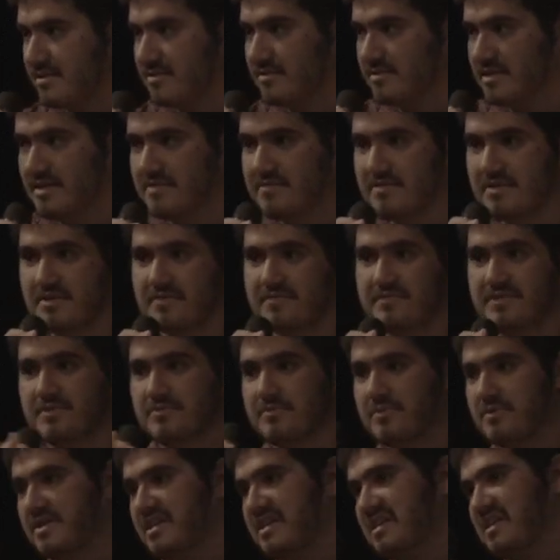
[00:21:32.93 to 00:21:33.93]
Even if it's
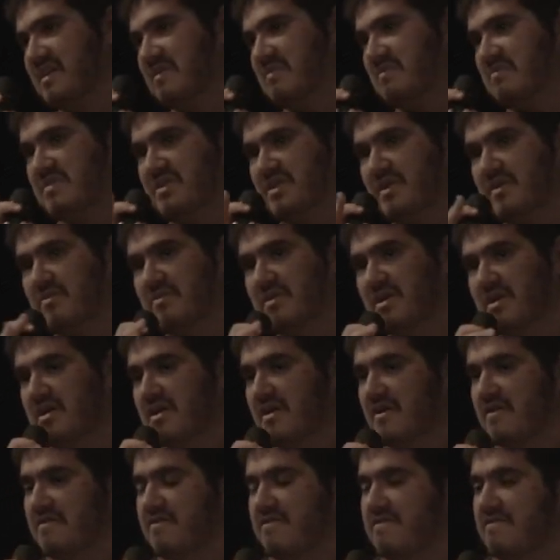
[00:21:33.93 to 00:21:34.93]
working at,
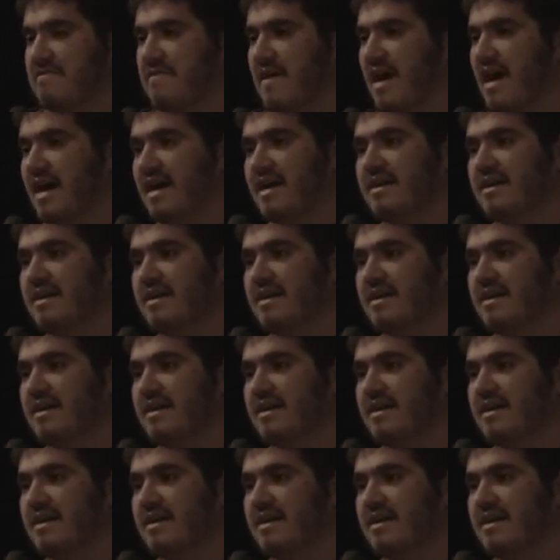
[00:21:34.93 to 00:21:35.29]
5